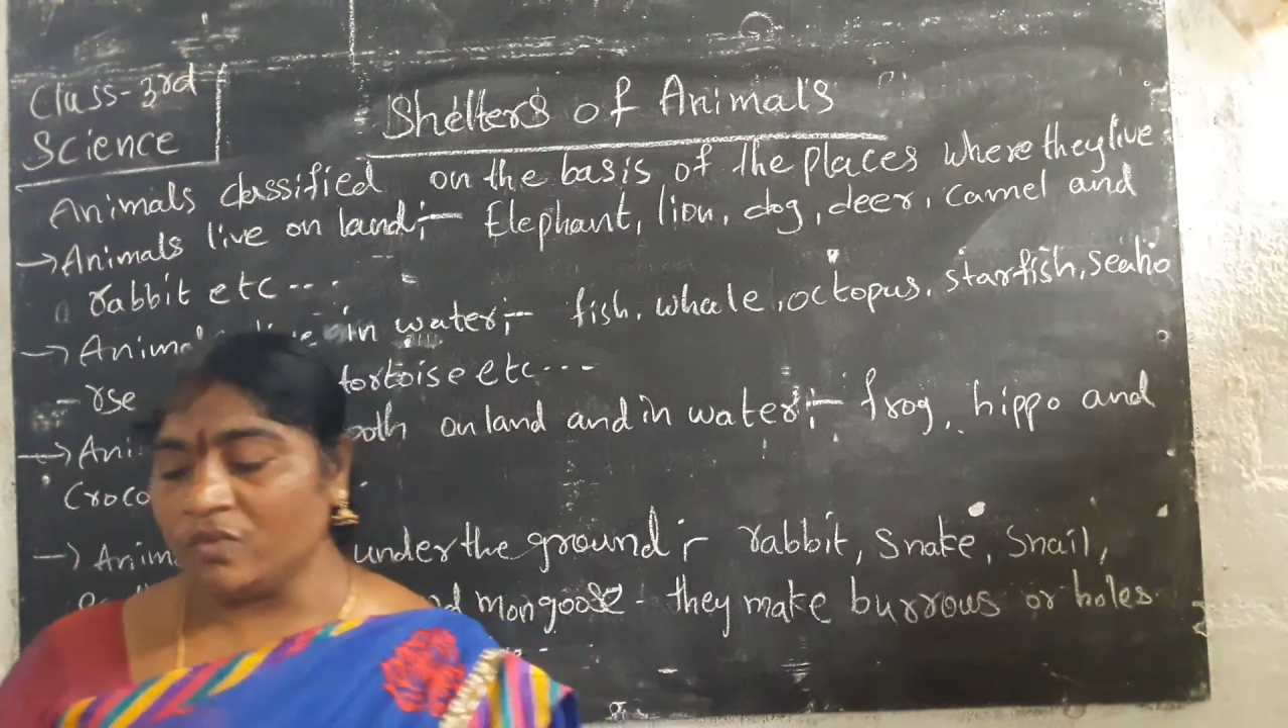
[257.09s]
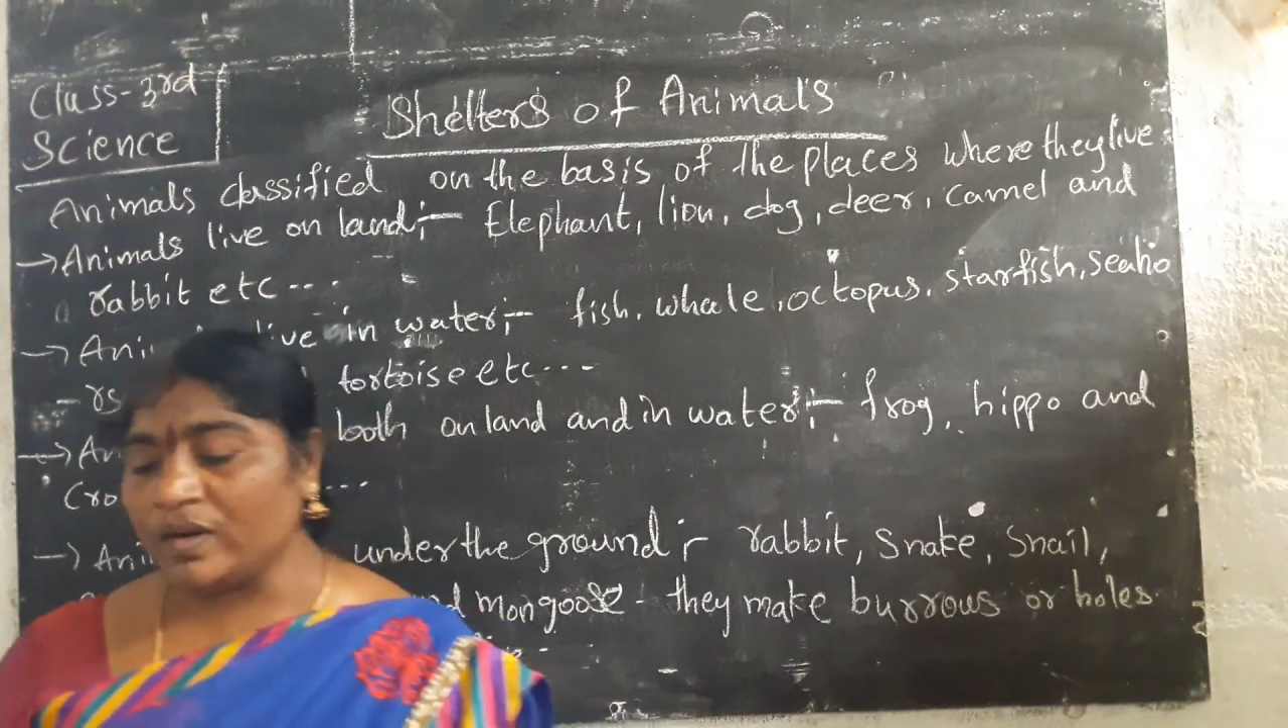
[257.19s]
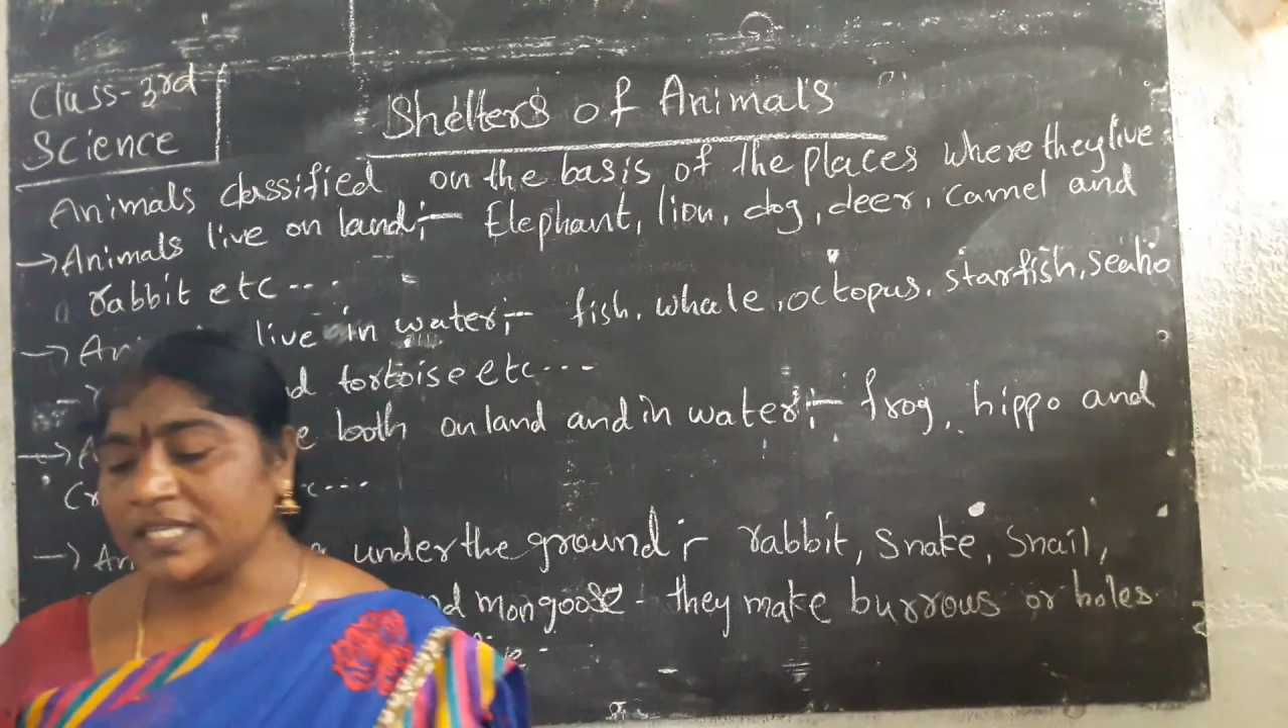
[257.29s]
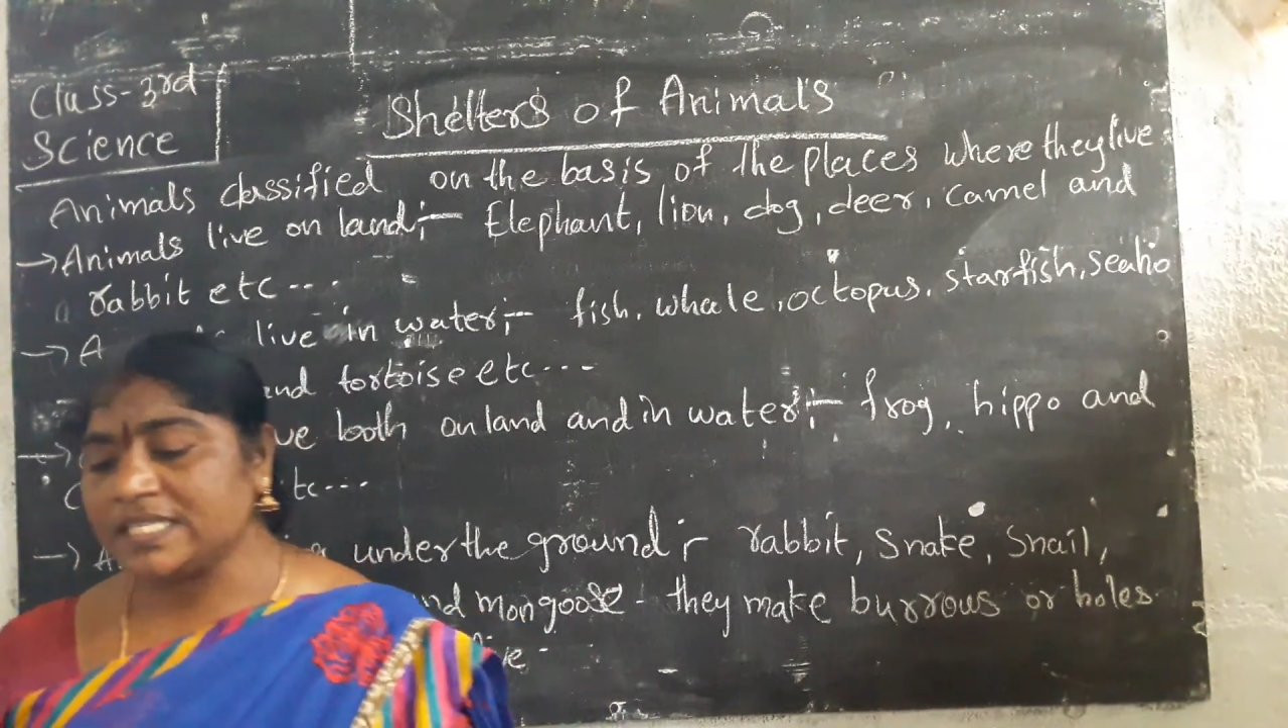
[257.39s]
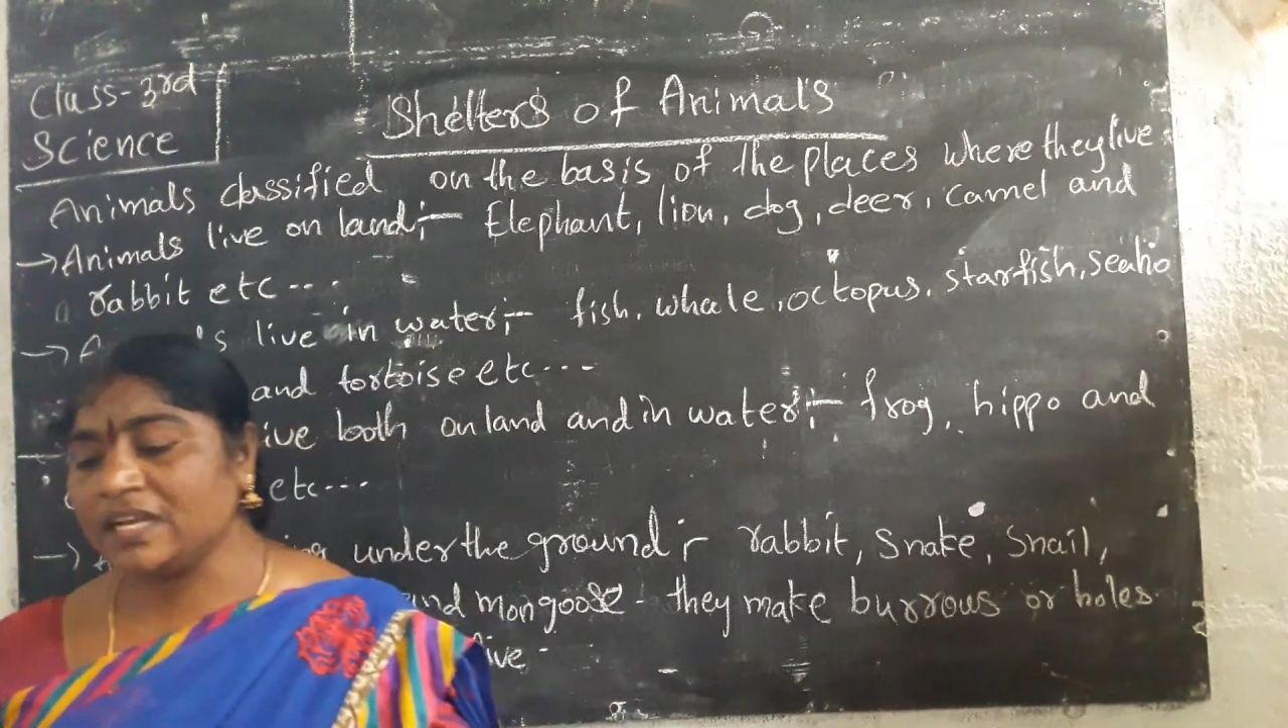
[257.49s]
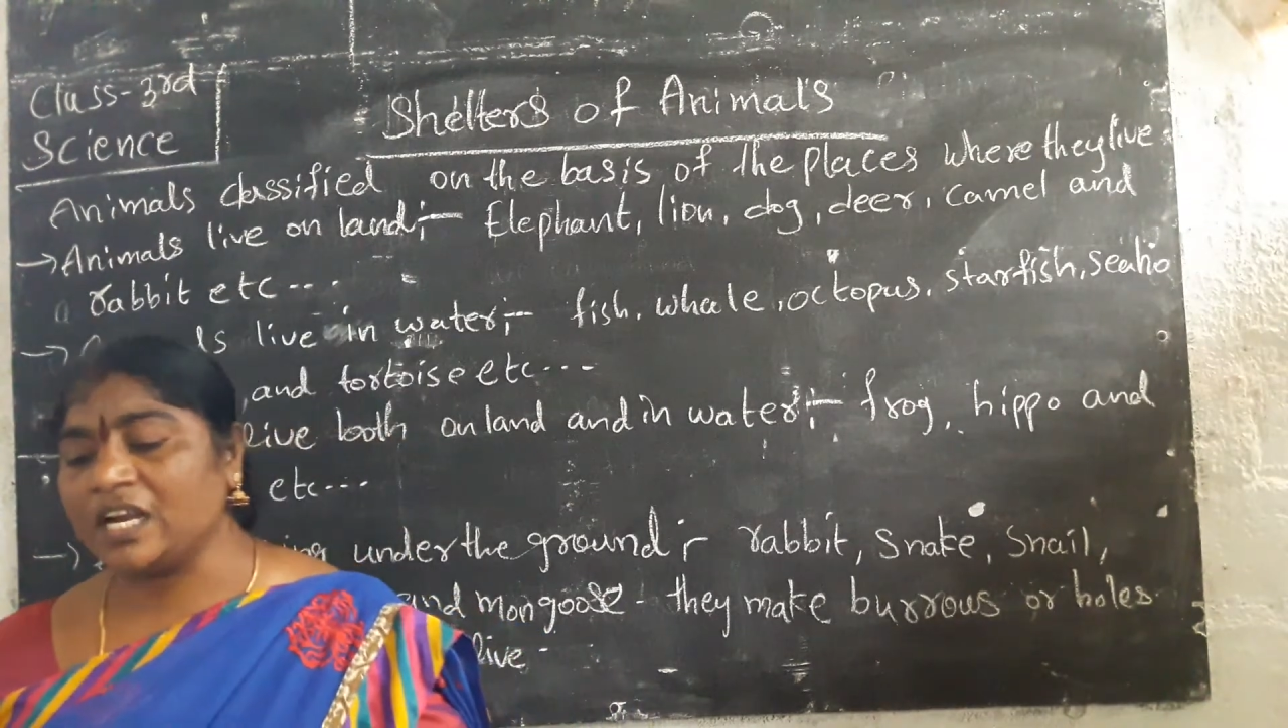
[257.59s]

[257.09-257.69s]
What is the